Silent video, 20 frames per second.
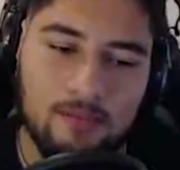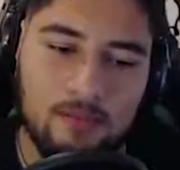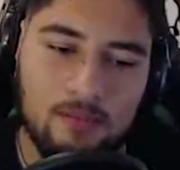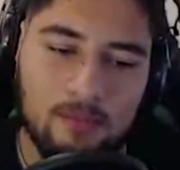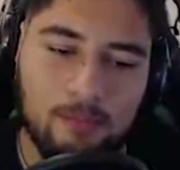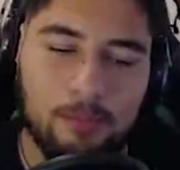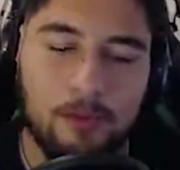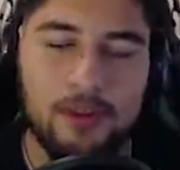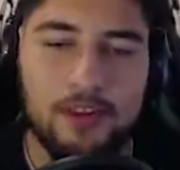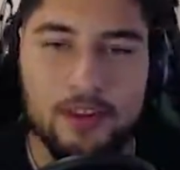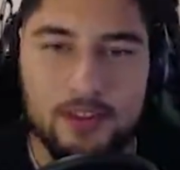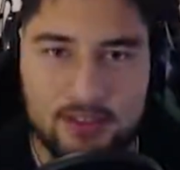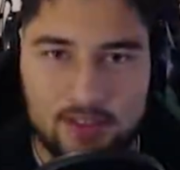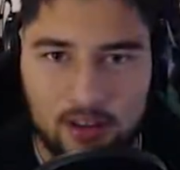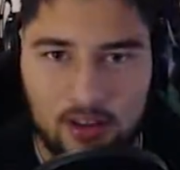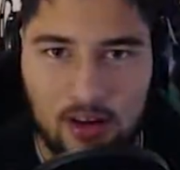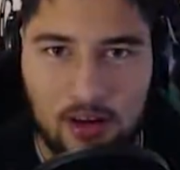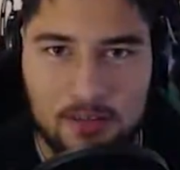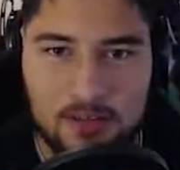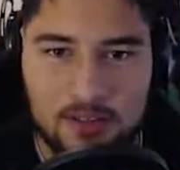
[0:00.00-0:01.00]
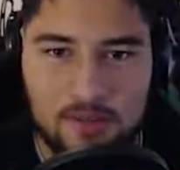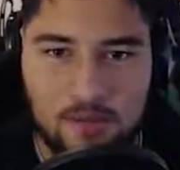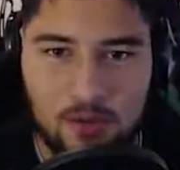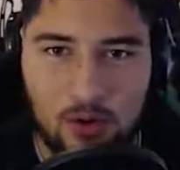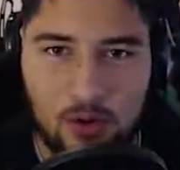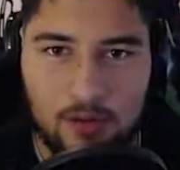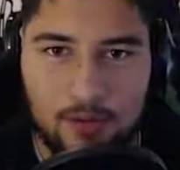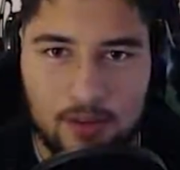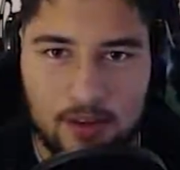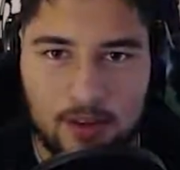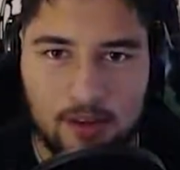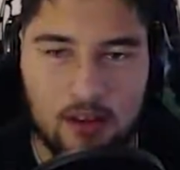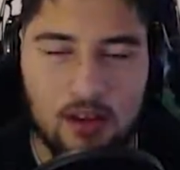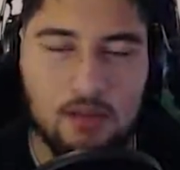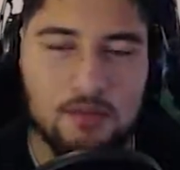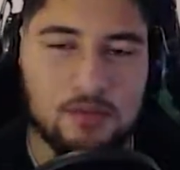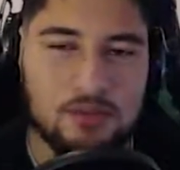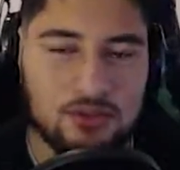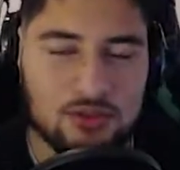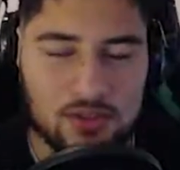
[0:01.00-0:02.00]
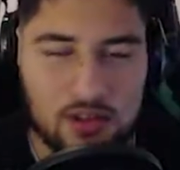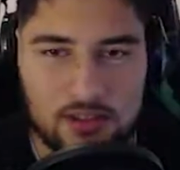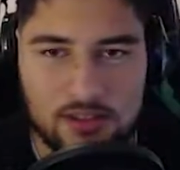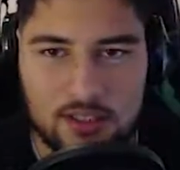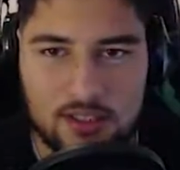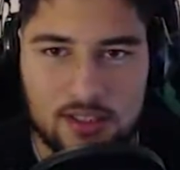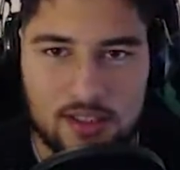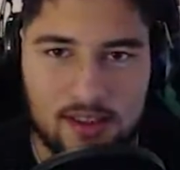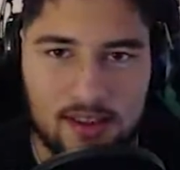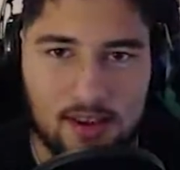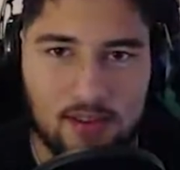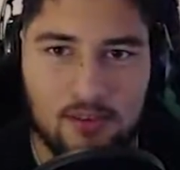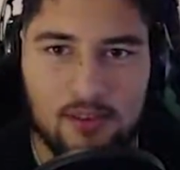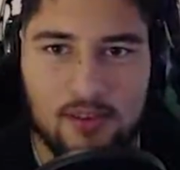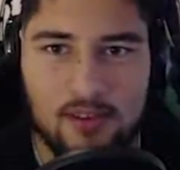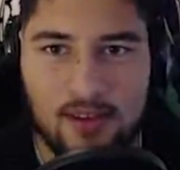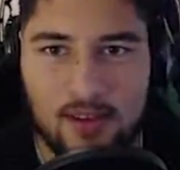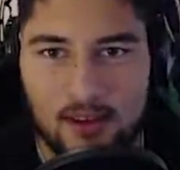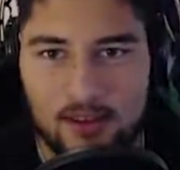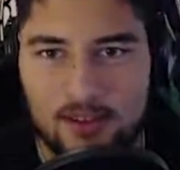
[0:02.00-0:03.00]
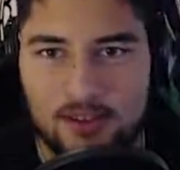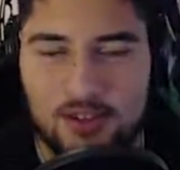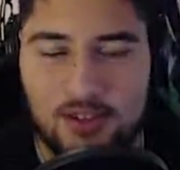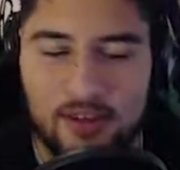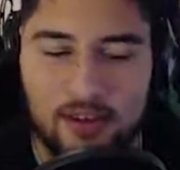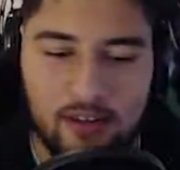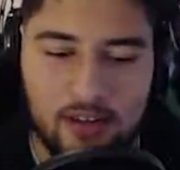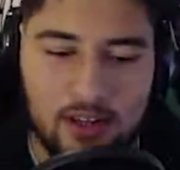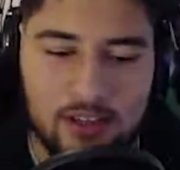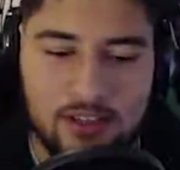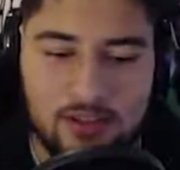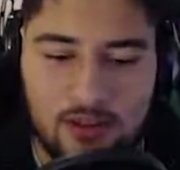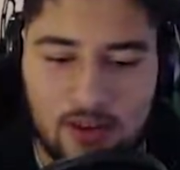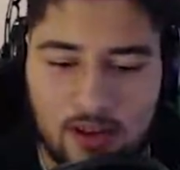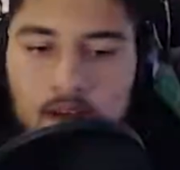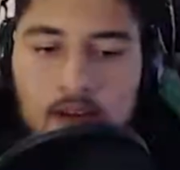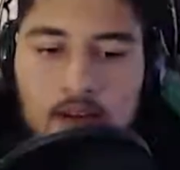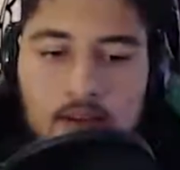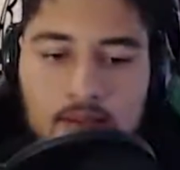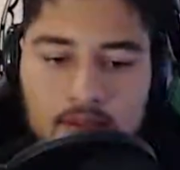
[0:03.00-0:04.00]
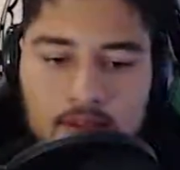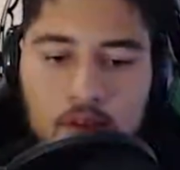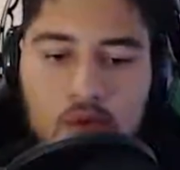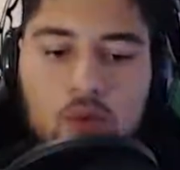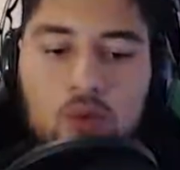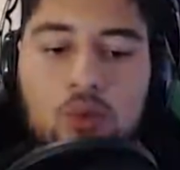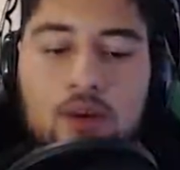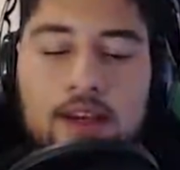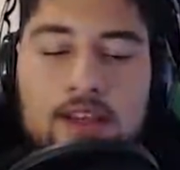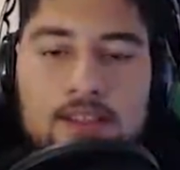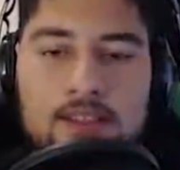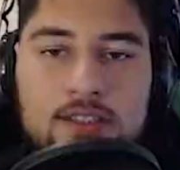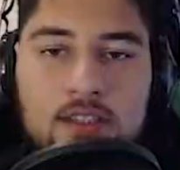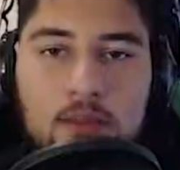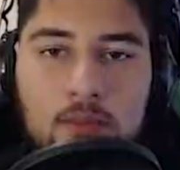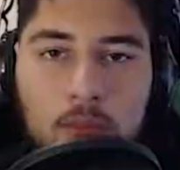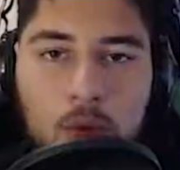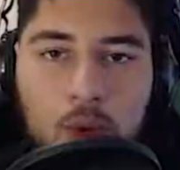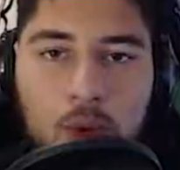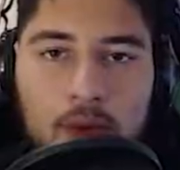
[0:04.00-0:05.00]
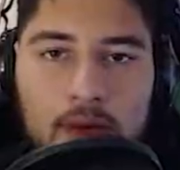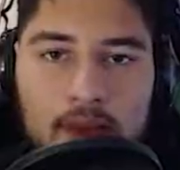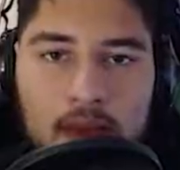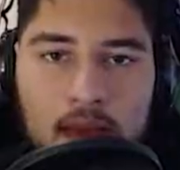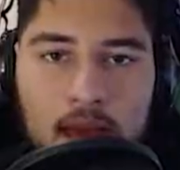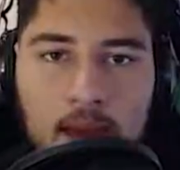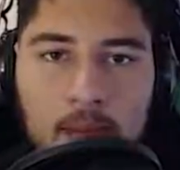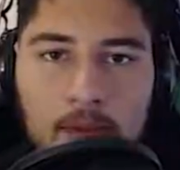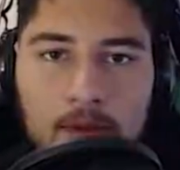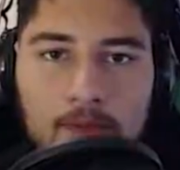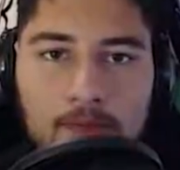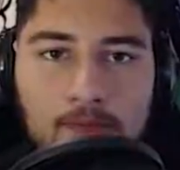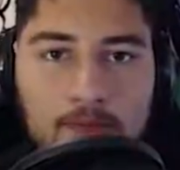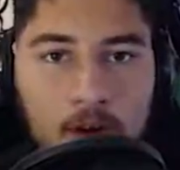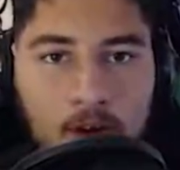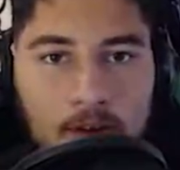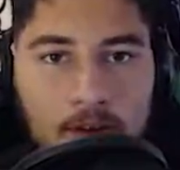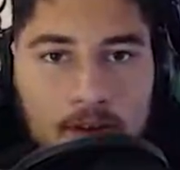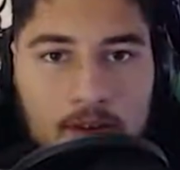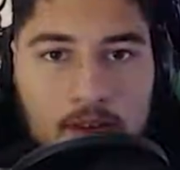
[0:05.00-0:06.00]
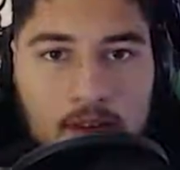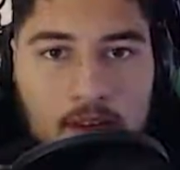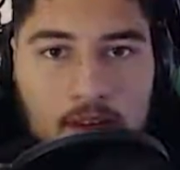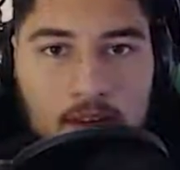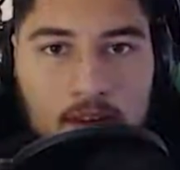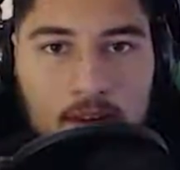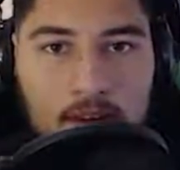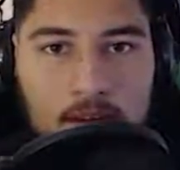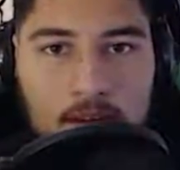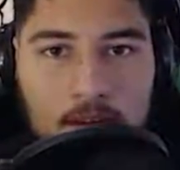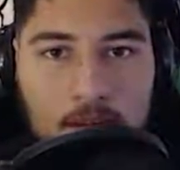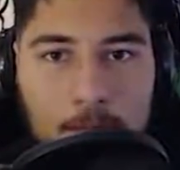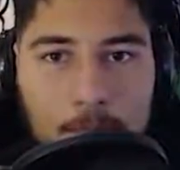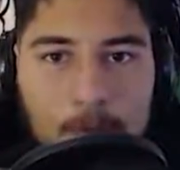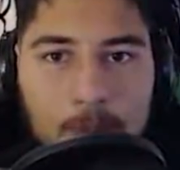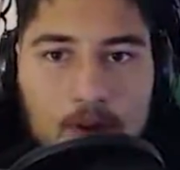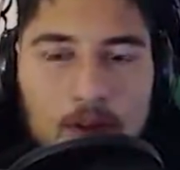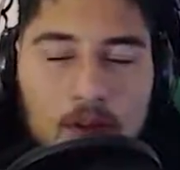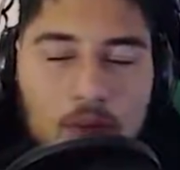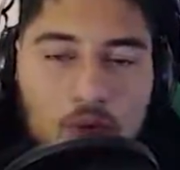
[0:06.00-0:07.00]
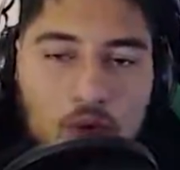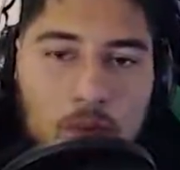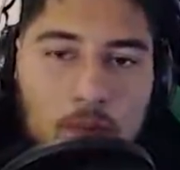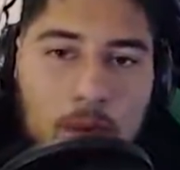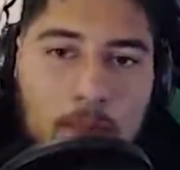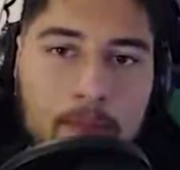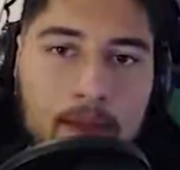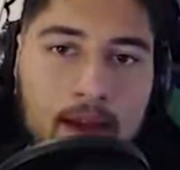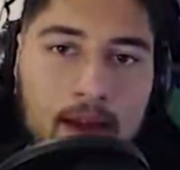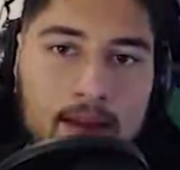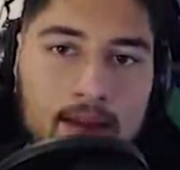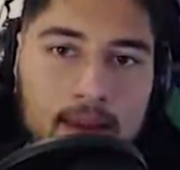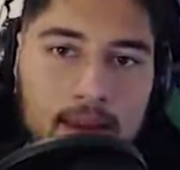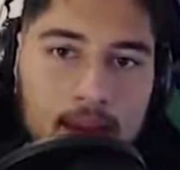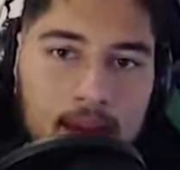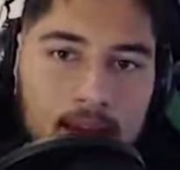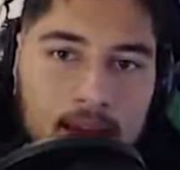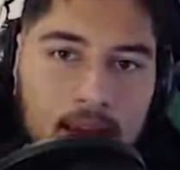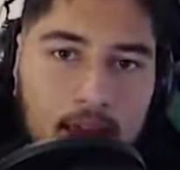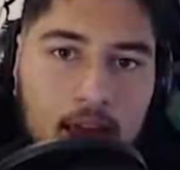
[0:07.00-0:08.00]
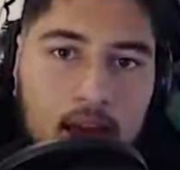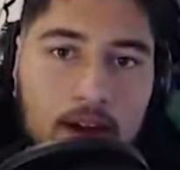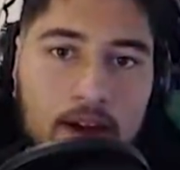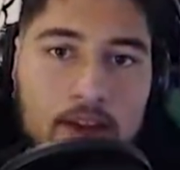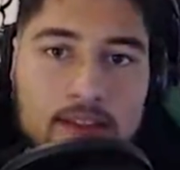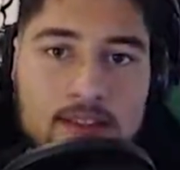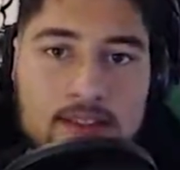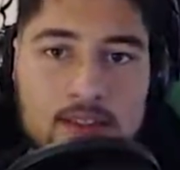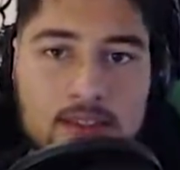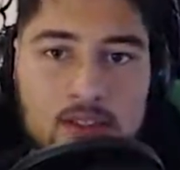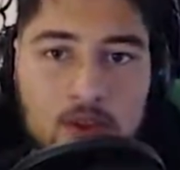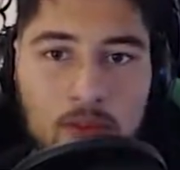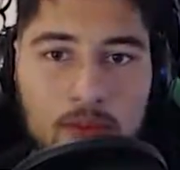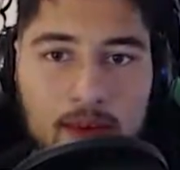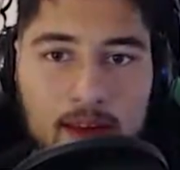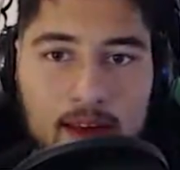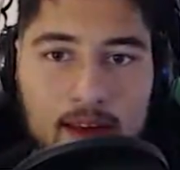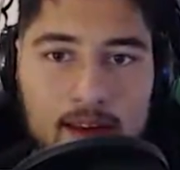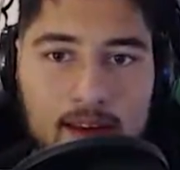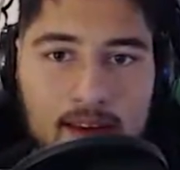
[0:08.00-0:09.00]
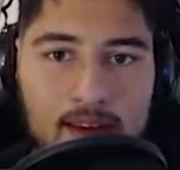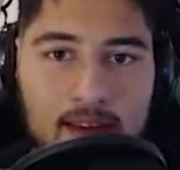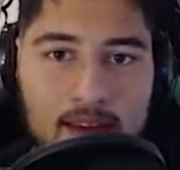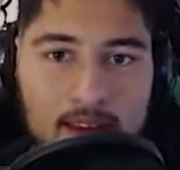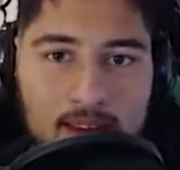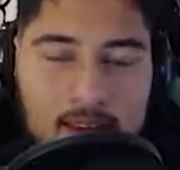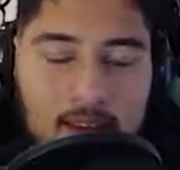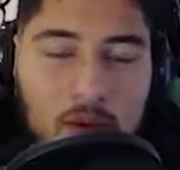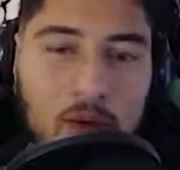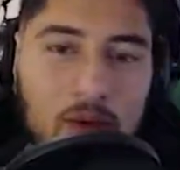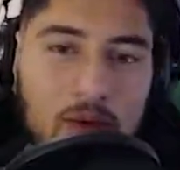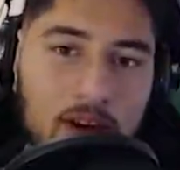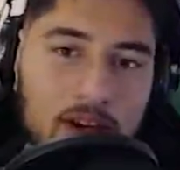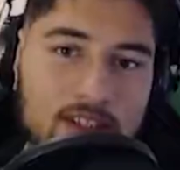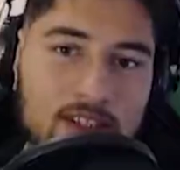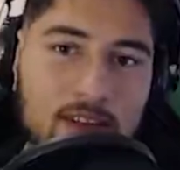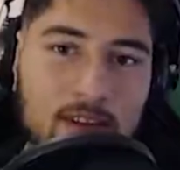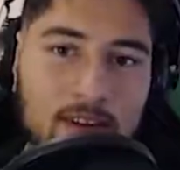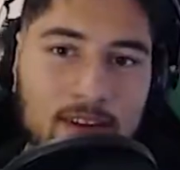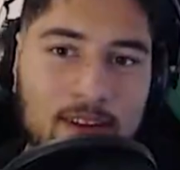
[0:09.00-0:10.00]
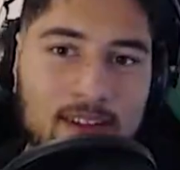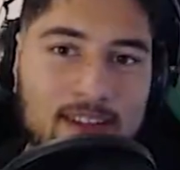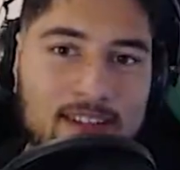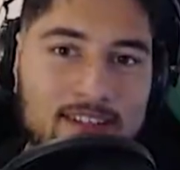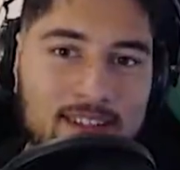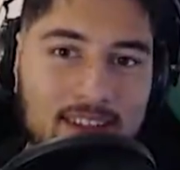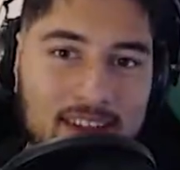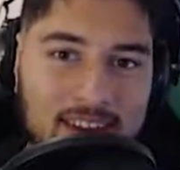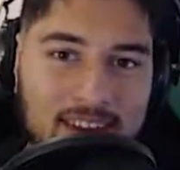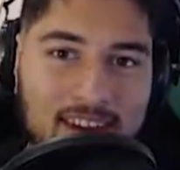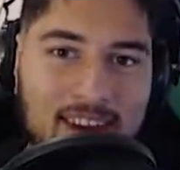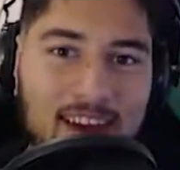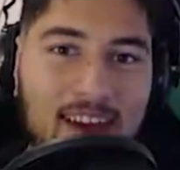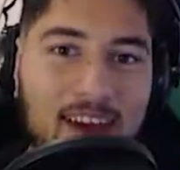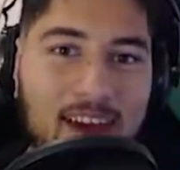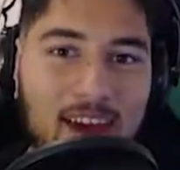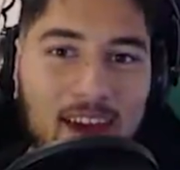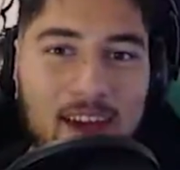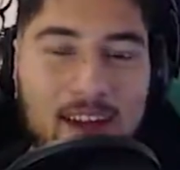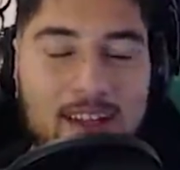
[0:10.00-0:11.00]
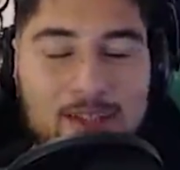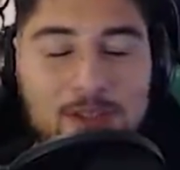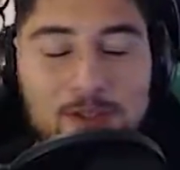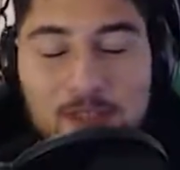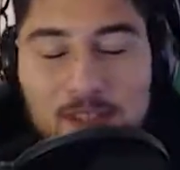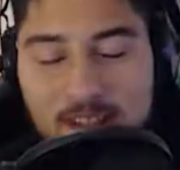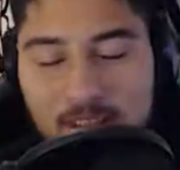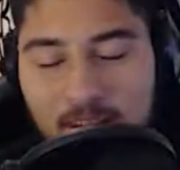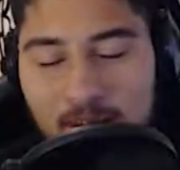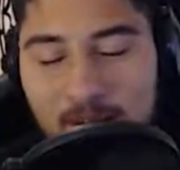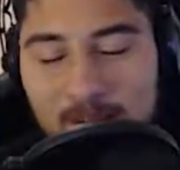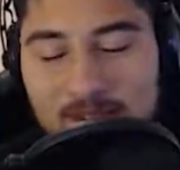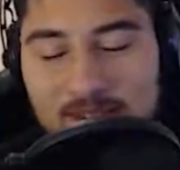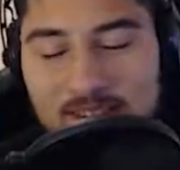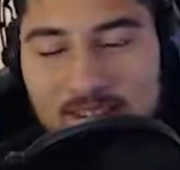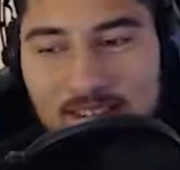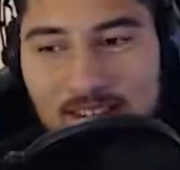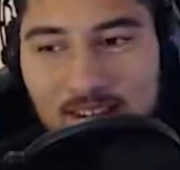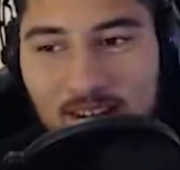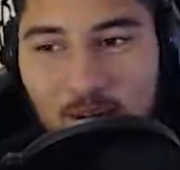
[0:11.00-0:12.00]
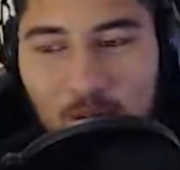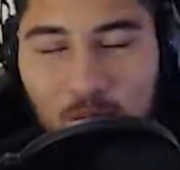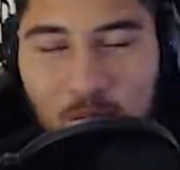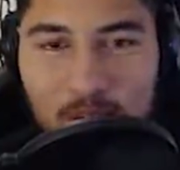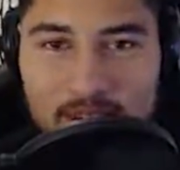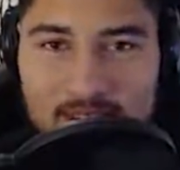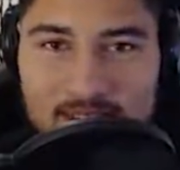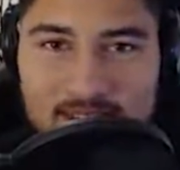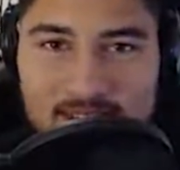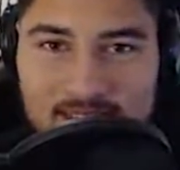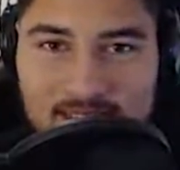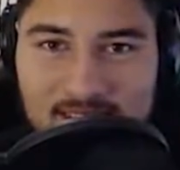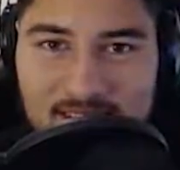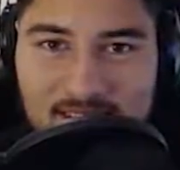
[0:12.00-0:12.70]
but there's cops involved and the cops will try and chase you down and try and crash you out. The racer mode can be fun, but the rubber banding and AI is so bad that they will crash out at least like 3 times a race,